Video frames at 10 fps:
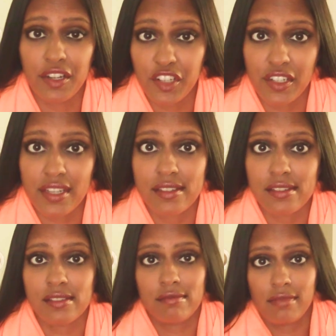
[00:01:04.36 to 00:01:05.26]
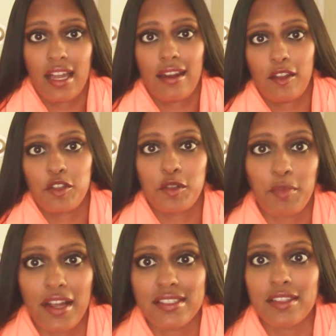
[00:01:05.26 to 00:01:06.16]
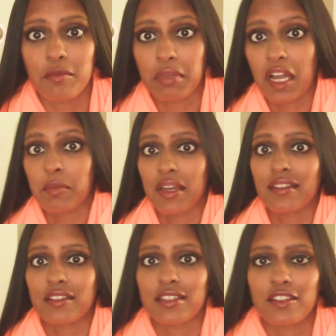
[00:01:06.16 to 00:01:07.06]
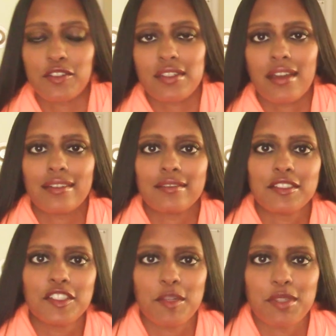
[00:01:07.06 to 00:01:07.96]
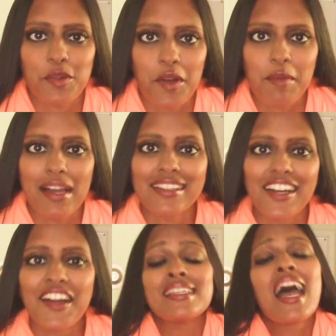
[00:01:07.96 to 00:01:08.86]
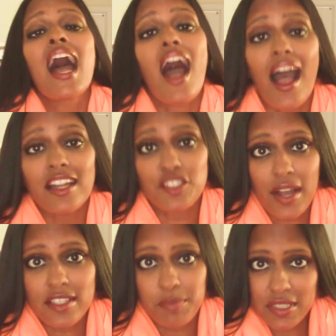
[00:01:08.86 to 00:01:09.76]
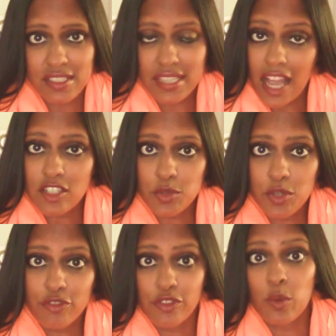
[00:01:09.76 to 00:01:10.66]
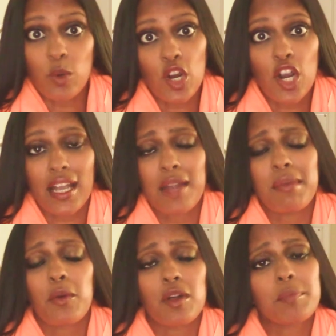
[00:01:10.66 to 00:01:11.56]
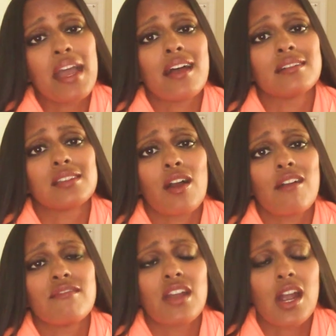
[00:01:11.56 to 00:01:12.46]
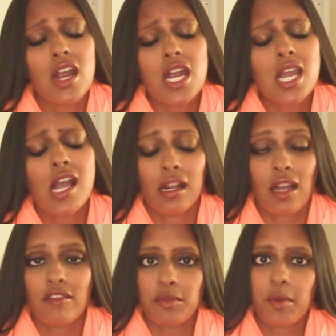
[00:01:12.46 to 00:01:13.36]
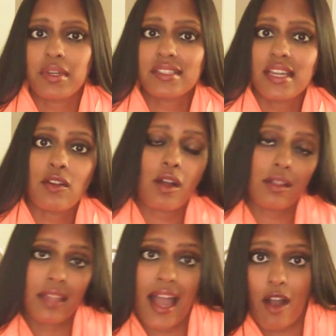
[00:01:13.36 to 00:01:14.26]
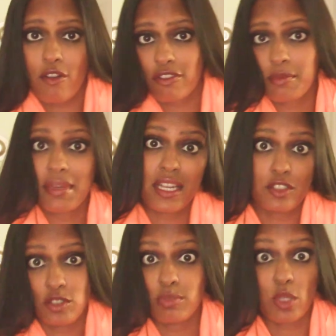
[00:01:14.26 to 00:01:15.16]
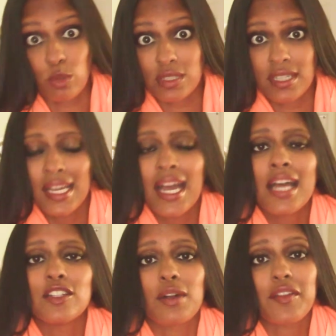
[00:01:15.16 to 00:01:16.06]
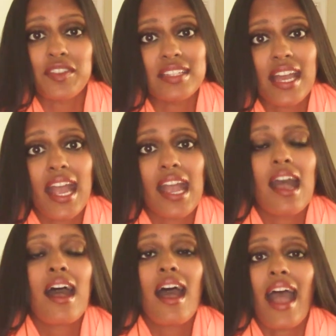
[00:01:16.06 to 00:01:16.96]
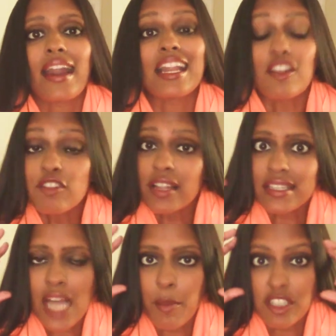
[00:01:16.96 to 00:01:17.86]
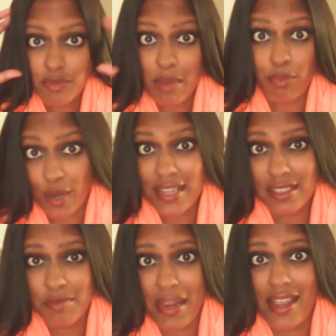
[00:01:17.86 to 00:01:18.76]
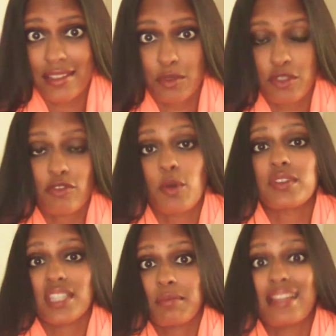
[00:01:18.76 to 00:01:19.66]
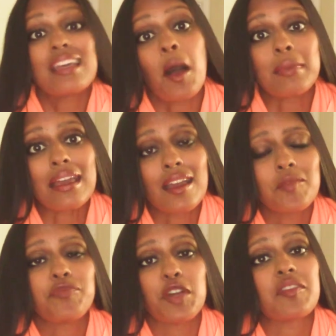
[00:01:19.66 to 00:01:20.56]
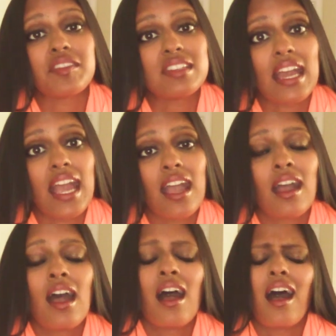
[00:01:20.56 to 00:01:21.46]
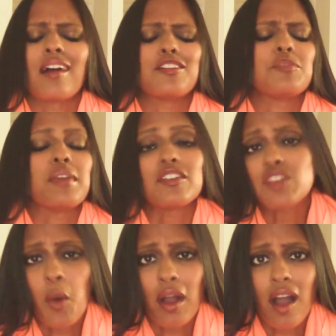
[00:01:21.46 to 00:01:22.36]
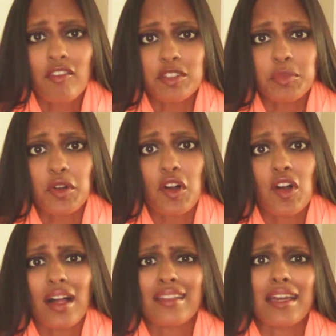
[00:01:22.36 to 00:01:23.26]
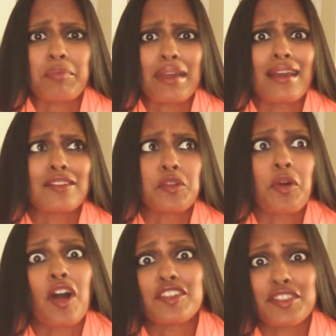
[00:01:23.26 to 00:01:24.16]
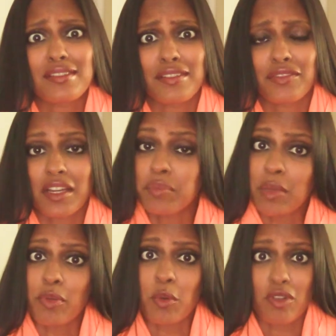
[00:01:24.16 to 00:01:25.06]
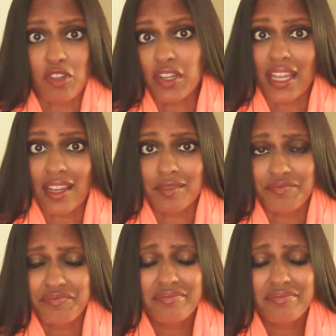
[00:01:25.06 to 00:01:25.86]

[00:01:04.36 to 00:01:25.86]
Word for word: around cookies, and you can probably see them behind me. I think there's like Chips Ahoy back there. I dress business casual for work, and my work pants are very uncomfortable because they don't allow for me to bloat throughout the day. And I didn't realize how much of my brain space was focused on my tummy throughout the day, uh, just being so uncomfortable and like being so conscious of like people were looking